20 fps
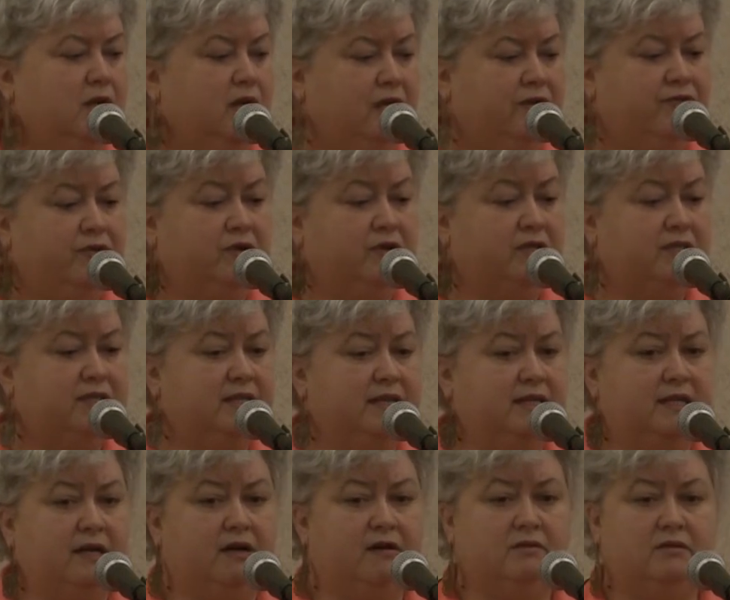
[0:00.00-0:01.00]
If you can
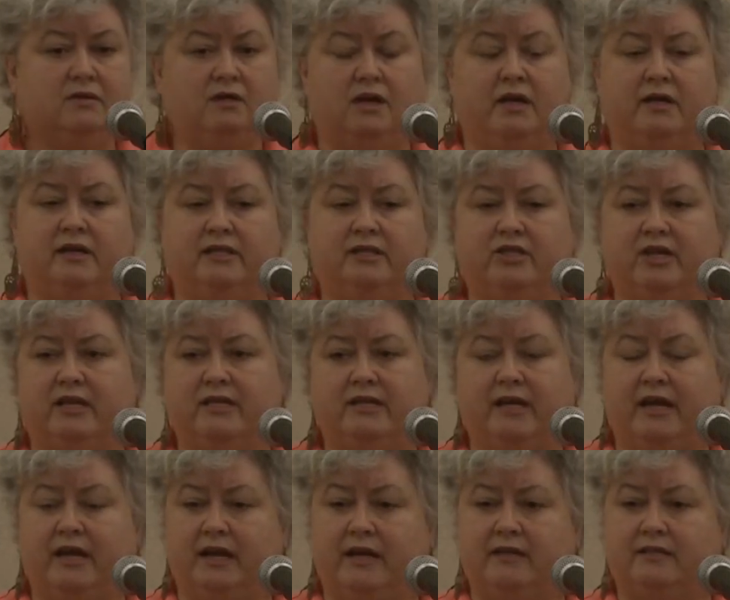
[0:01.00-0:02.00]
send out an agenda
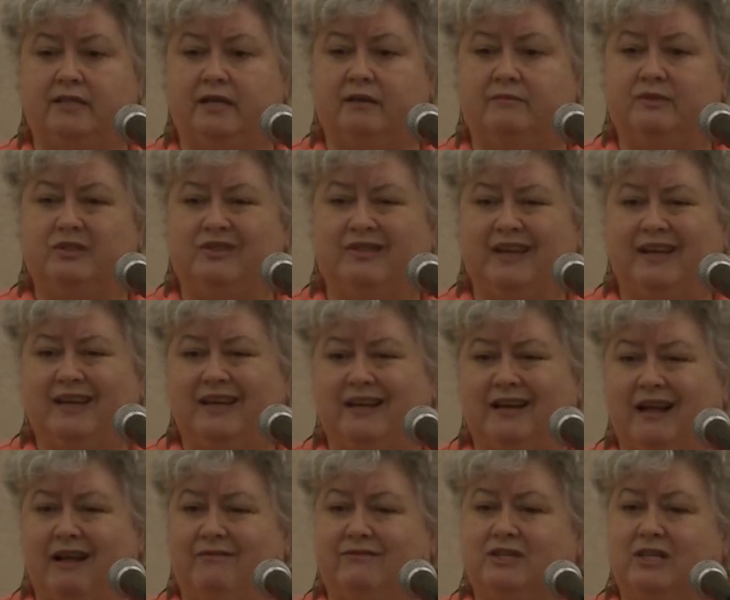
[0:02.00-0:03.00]
ahead of time so they can
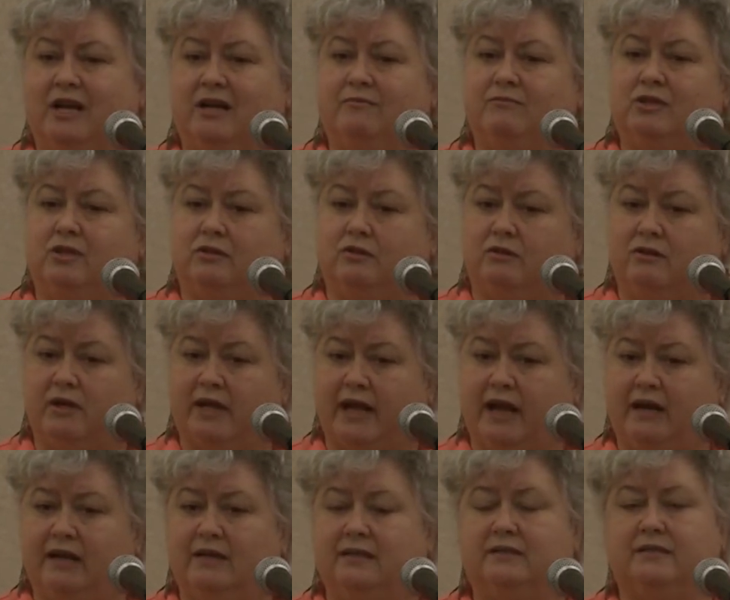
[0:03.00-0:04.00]
have time to look
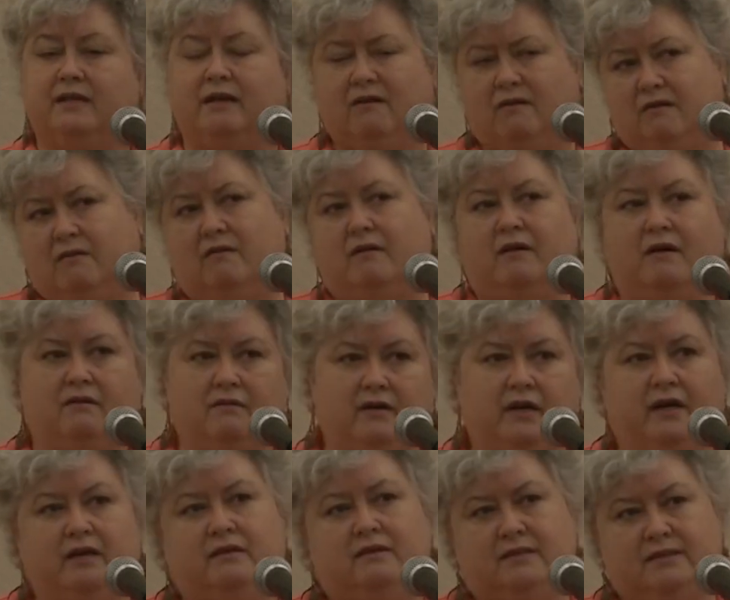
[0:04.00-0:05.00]
at it and say, oh,
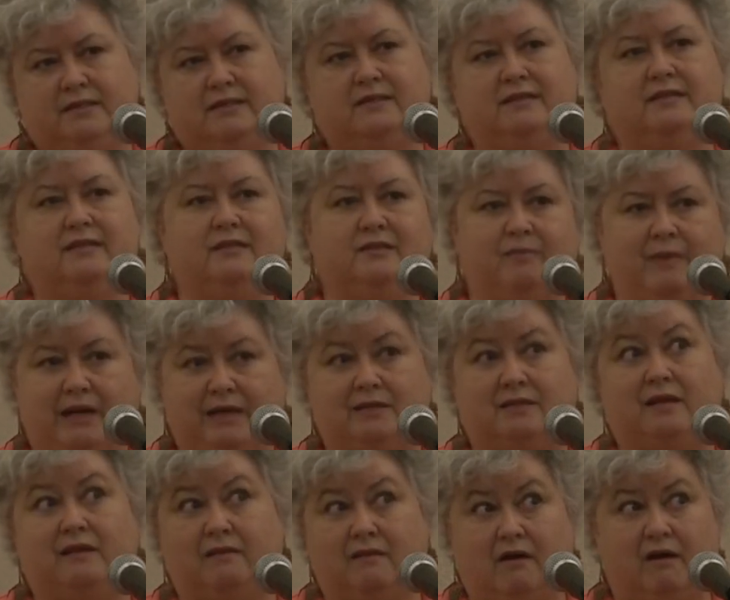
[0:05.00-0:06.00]
okay, this isn't as bad as
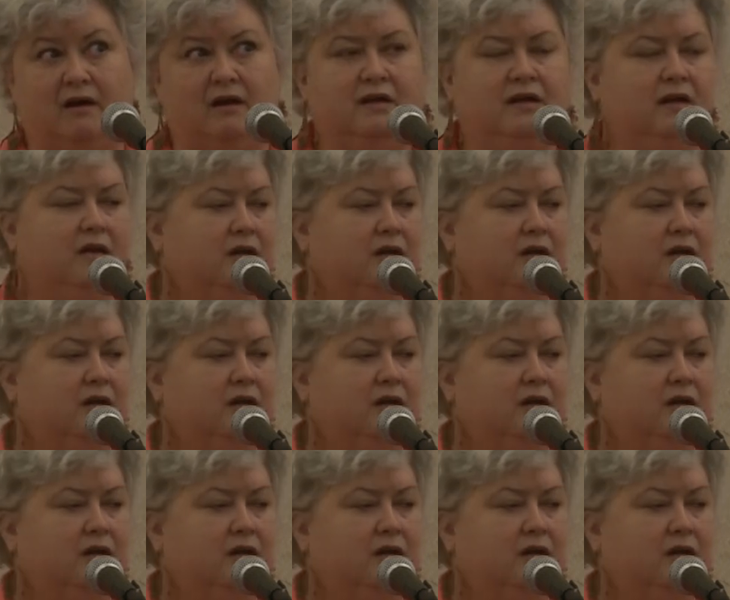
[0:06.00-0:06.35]
I thought,